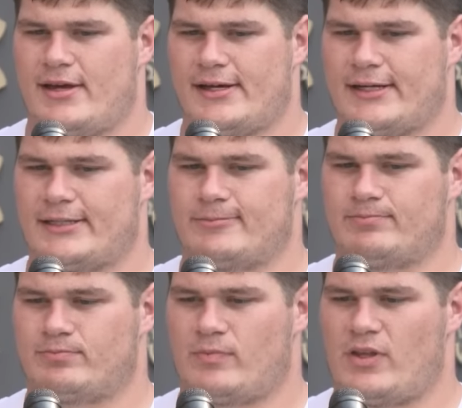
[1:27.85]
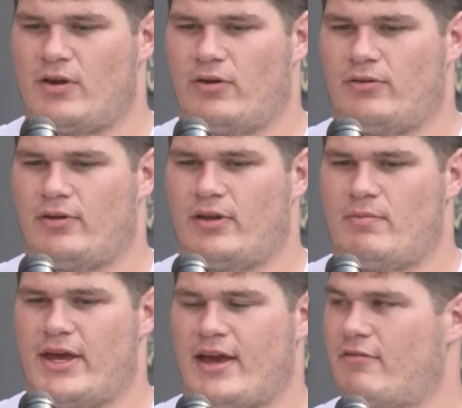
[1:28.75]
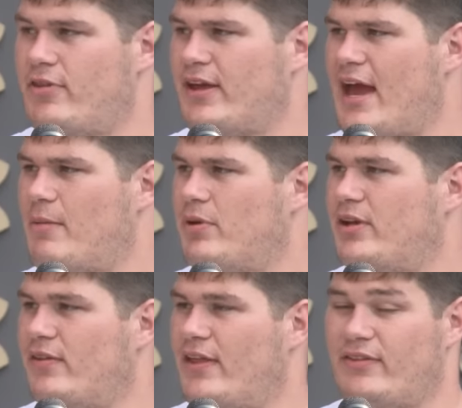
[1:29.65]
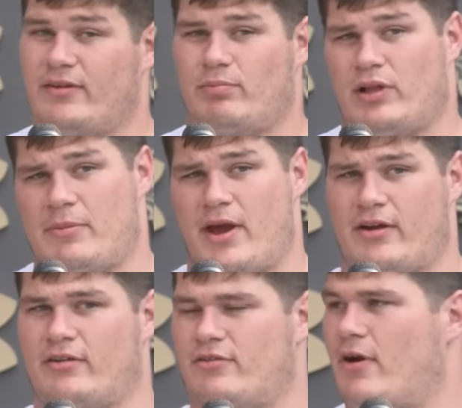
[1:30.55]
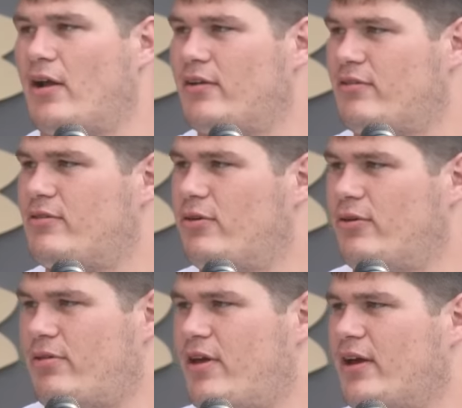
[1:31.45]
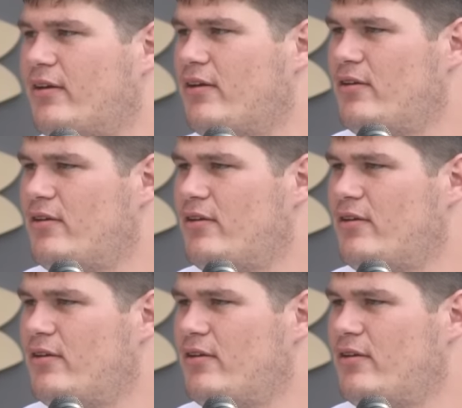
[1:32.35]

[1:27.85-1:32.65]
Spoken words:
you know, and make everything happen and let the playmakers around us do their thing.